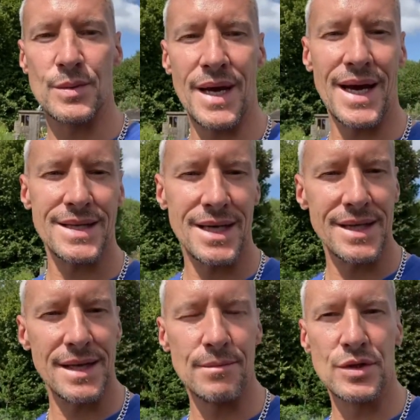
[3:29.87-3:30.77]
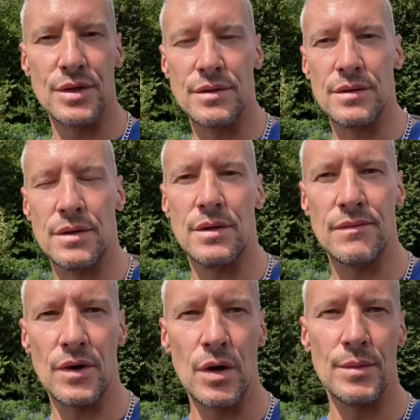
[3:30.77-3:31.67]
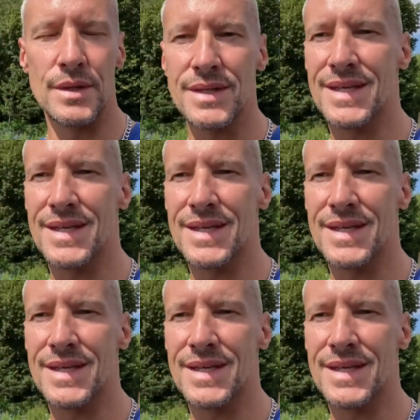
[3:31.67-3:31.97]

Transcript: had an exemption for allotments.